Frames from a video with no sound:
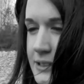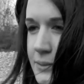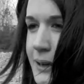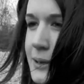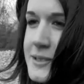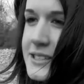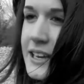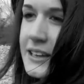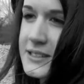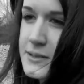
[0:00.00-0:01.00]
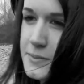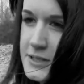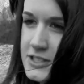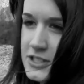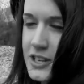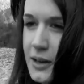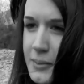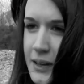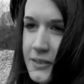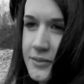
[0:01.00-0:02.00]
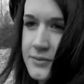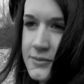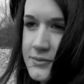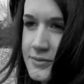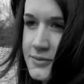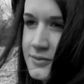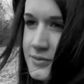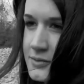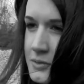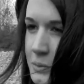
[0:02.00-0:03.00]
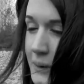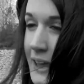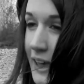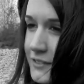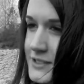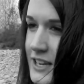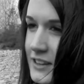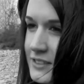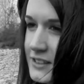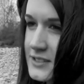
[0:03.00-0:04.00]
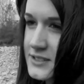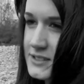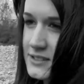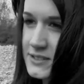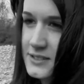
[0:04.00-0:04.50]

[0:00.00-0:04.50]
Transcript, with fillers: What comes next, Mr. Shelby? We have to end this.